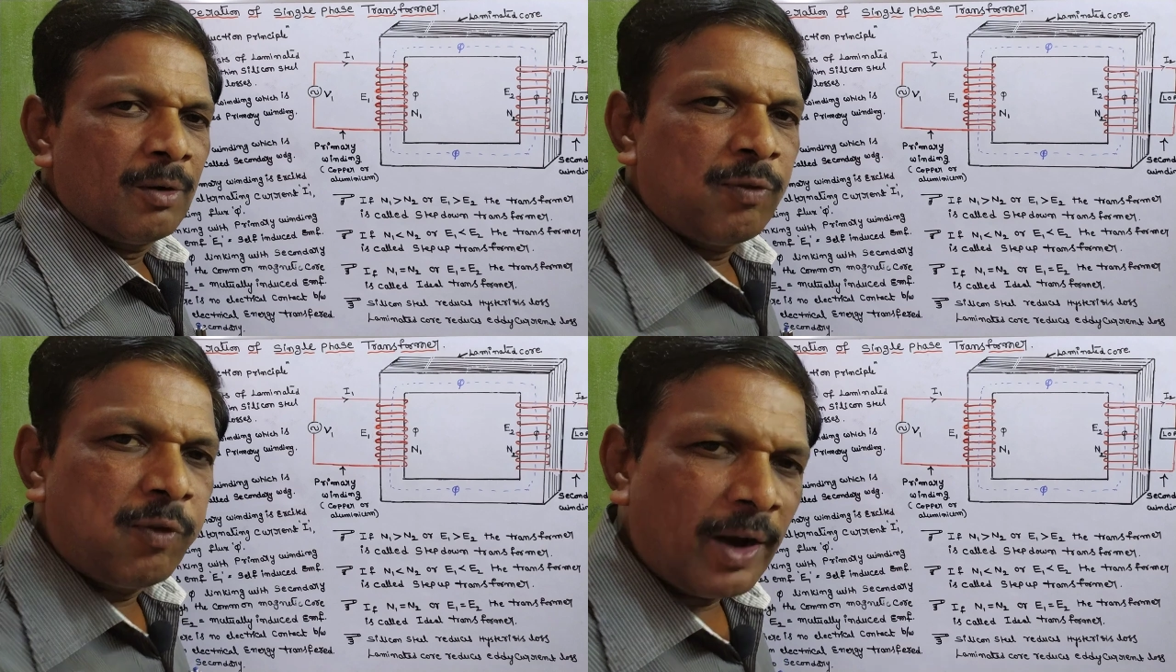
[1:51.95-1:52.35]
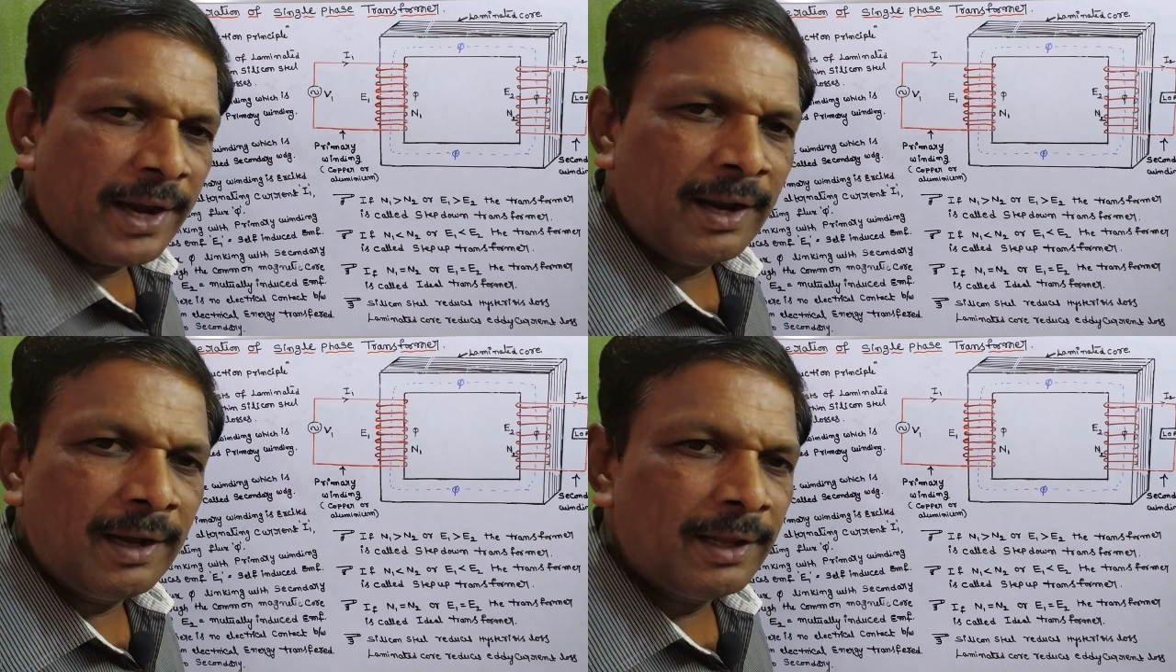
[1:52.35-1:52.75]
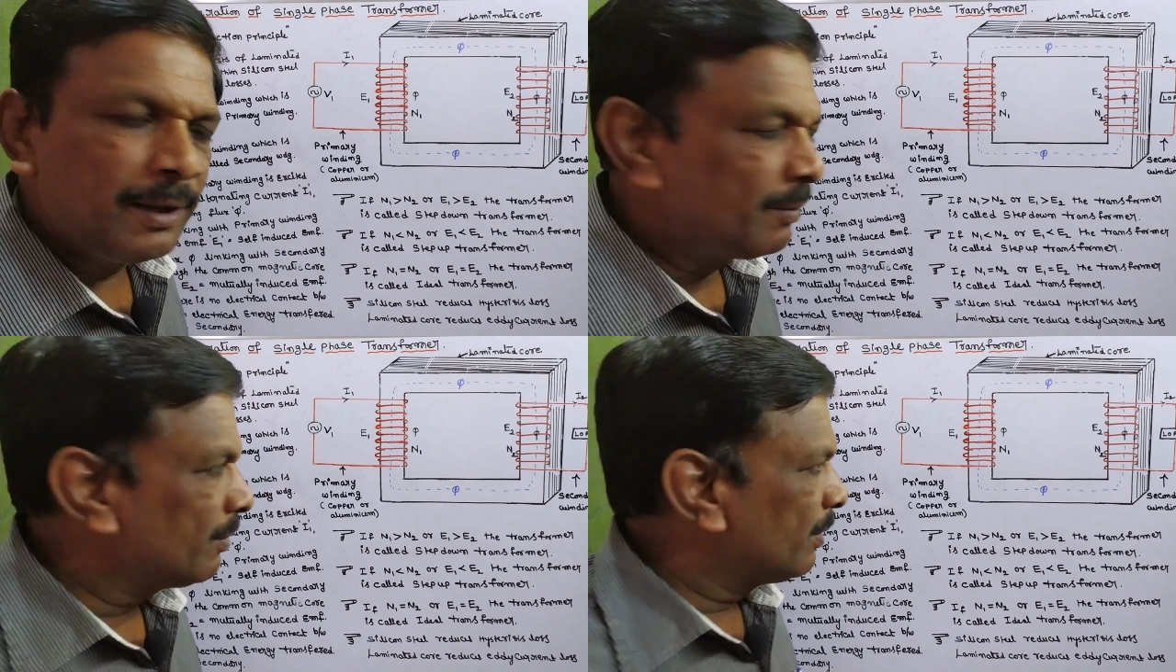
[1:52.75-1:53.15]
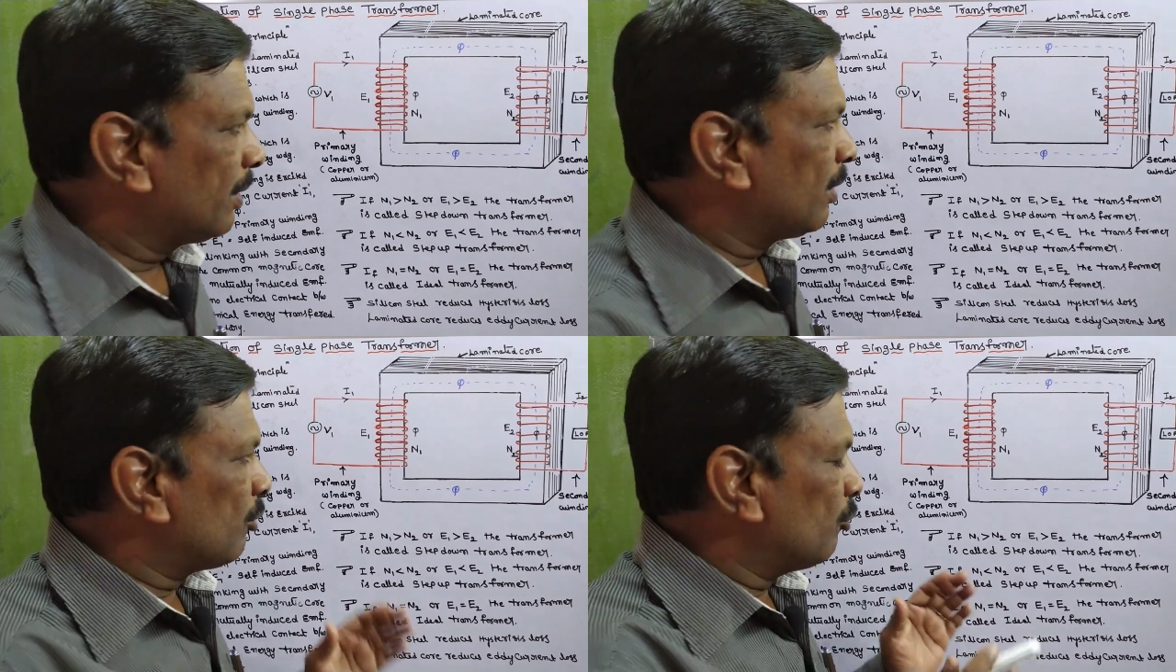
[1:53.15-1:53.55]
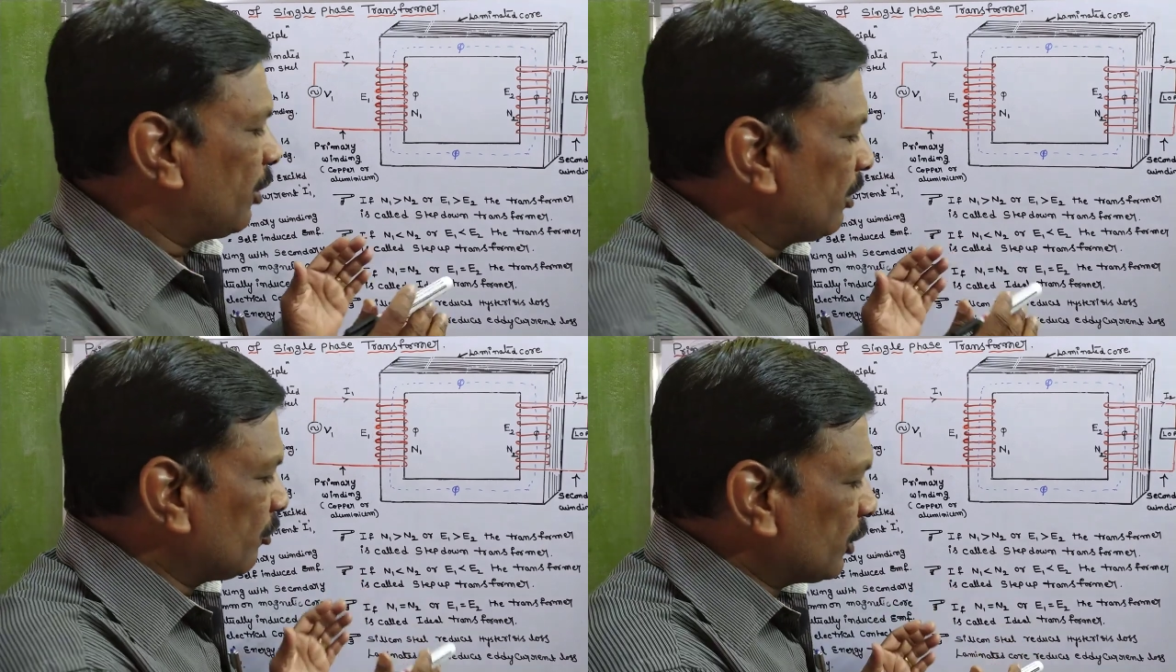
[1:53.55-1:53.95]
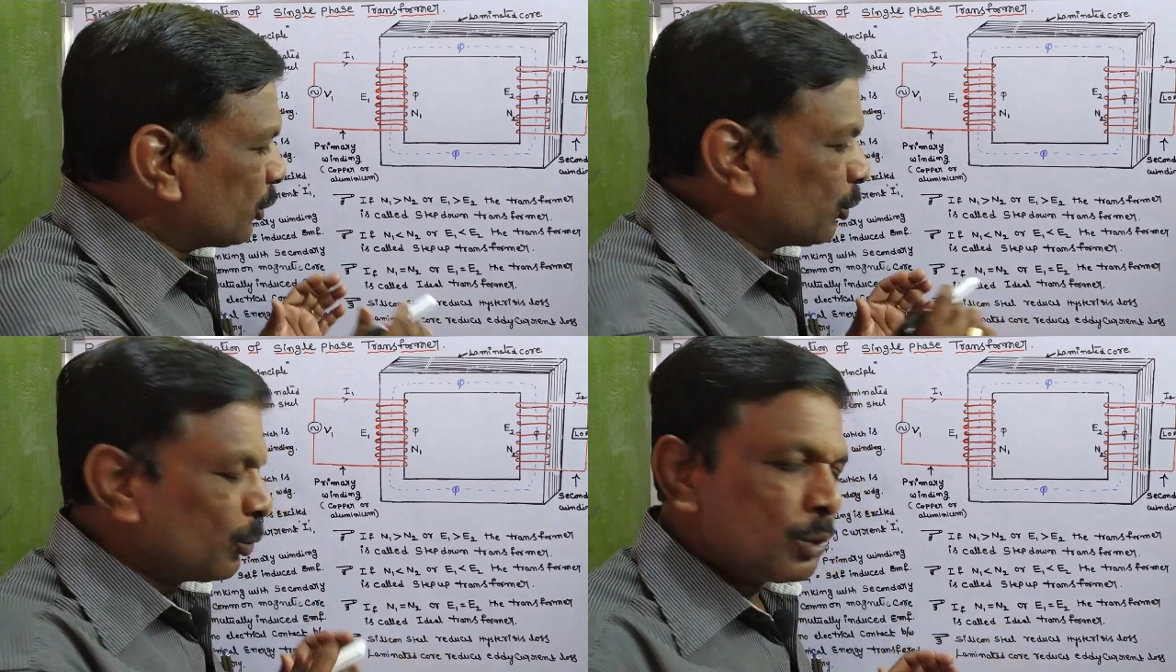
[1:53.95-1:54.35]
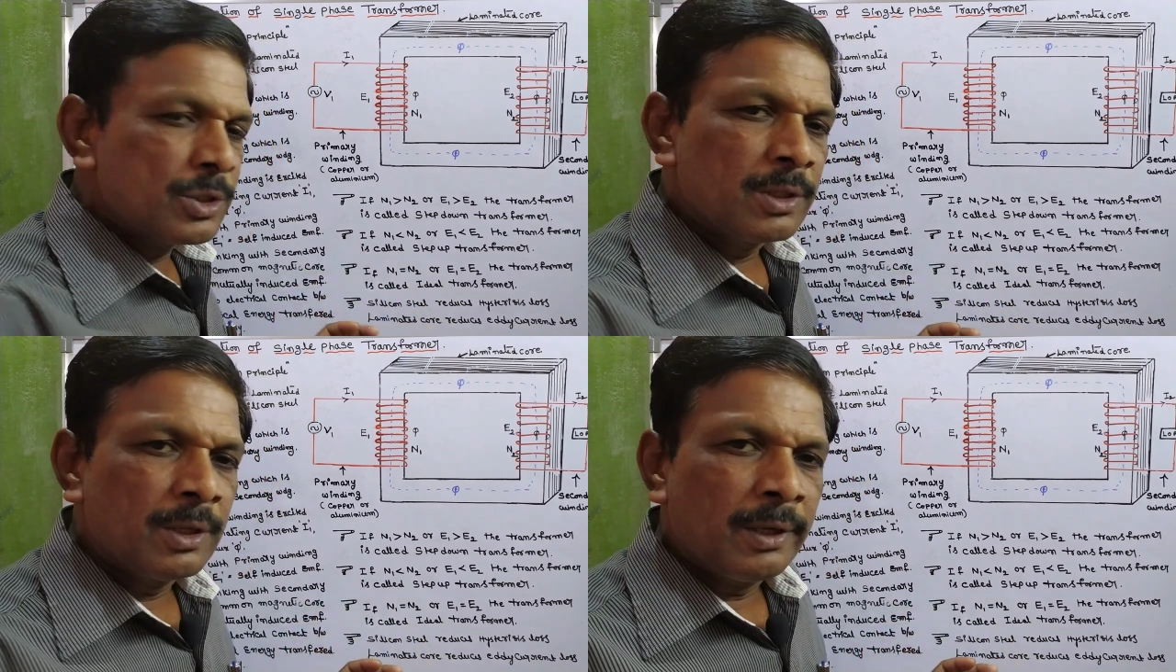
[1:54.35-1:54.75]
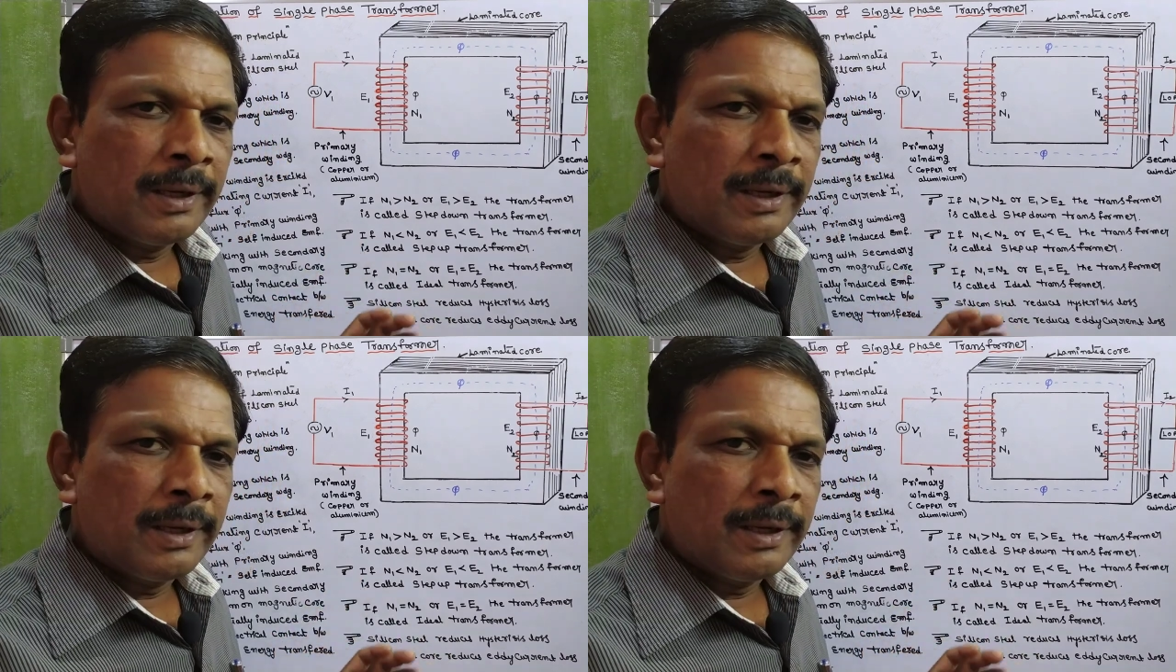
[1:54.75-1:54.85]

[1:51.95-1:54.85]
Finally, when we use